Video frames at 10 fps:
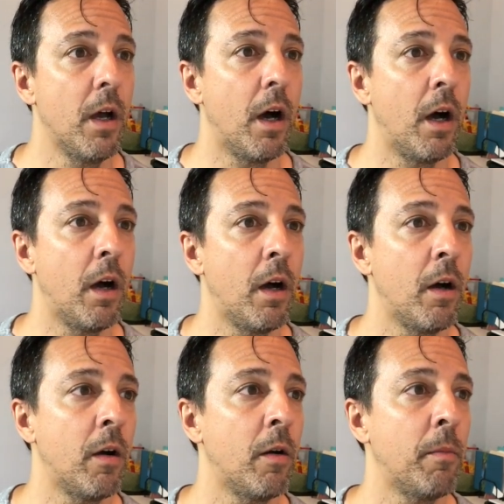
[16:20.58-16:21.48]

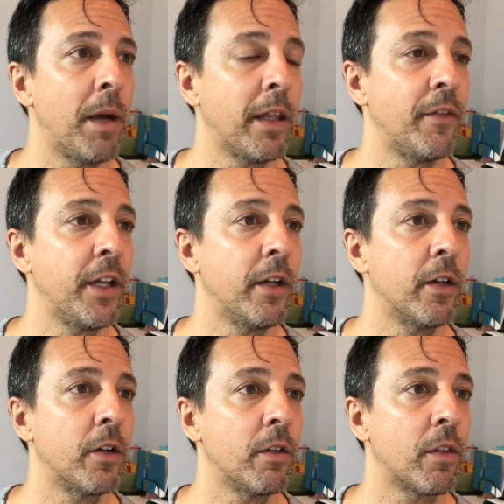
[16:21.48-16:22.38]
I'd love to hear
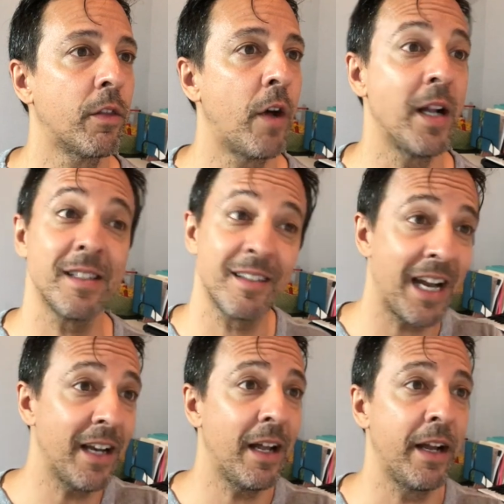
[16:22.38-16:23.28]
your thoughts
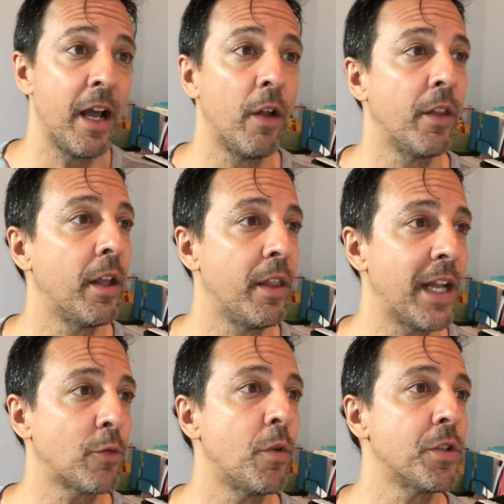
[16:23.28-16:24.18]
kind of on health. The
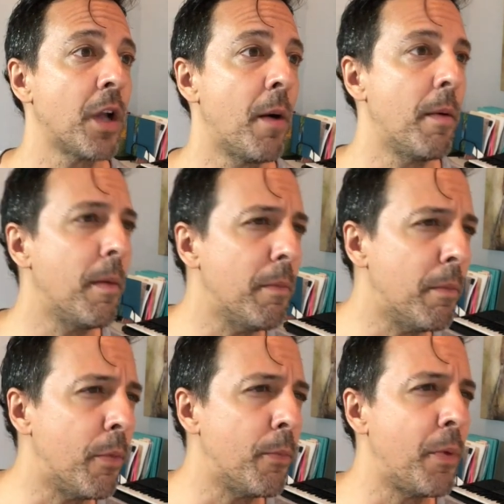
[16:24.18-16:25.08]
next one was
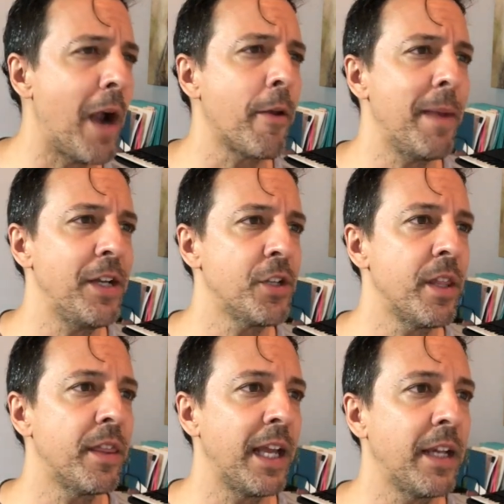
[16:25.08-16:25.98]

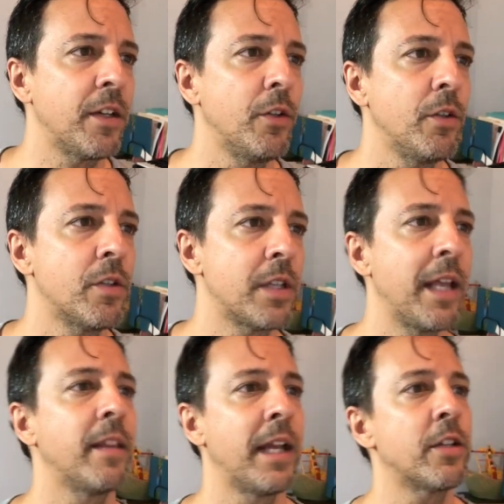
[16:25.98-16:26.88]
Brownimation.
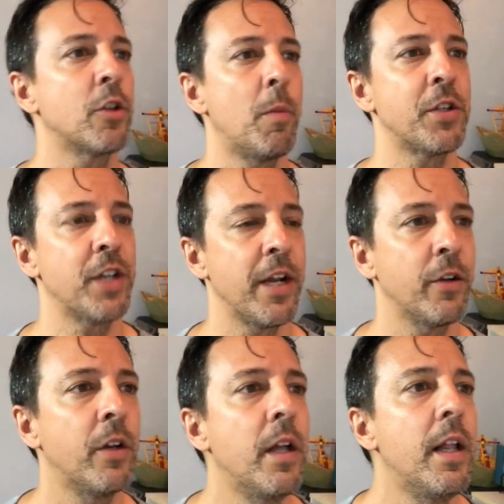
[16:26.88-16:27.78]
Thanks so much,
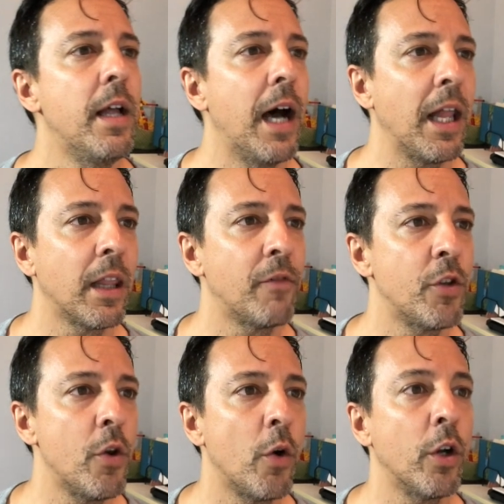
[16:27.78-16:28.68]
Daniel. I'd love to
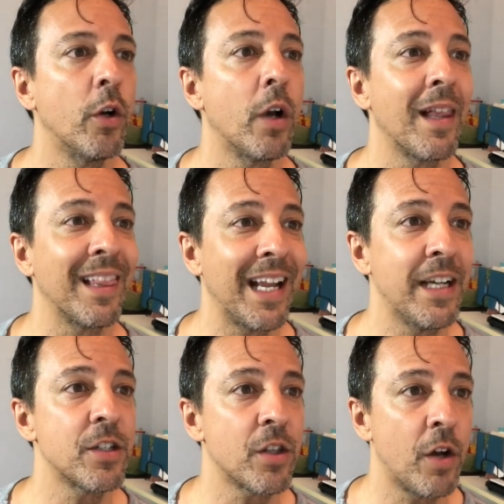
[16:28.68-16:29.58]
know your
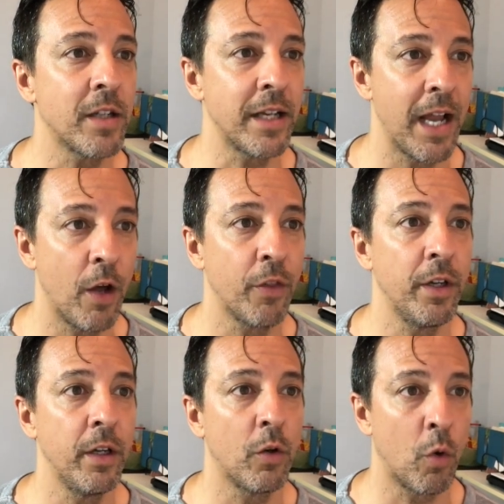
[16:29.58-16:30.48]
latest thoughts on
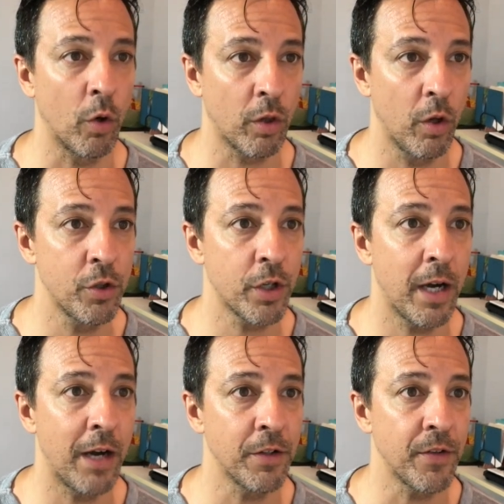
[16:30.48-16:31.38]
healthy chord closure.
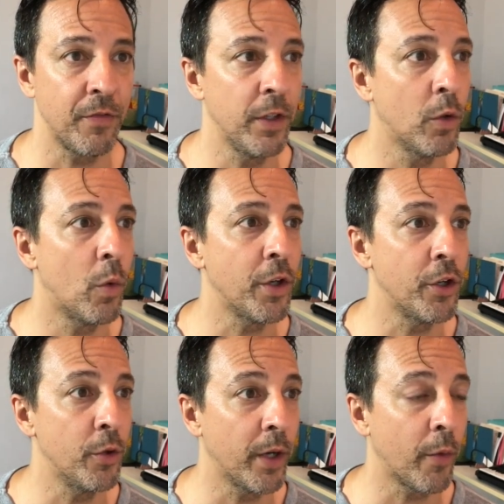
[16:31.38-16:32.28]
How does it feel when you're
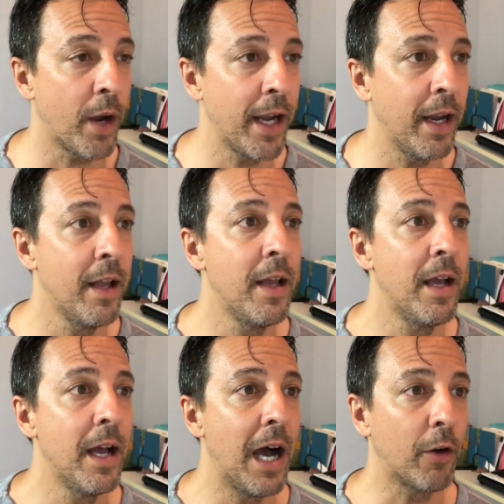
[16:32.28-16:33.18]
doing it right?
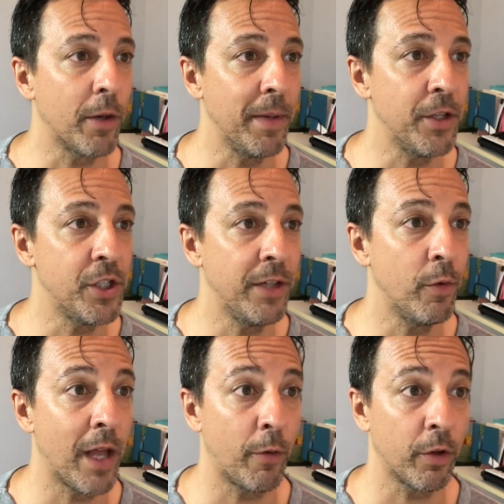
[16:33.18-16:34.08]
How can it be achieved
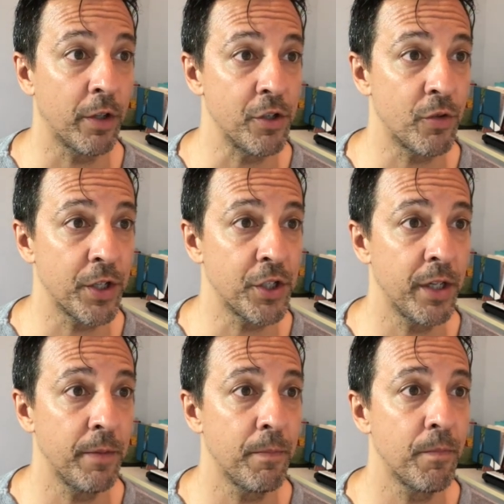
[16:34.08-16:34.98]
without
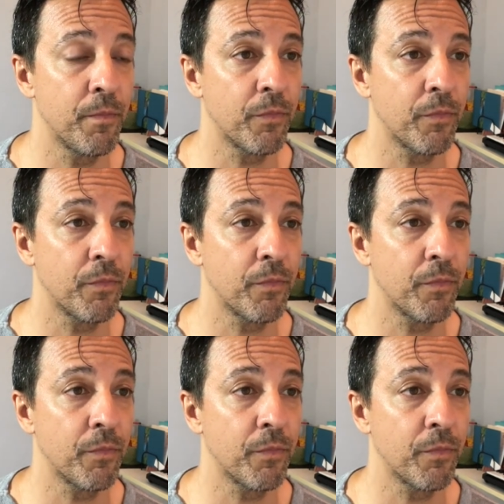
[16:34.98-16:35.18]
constriction?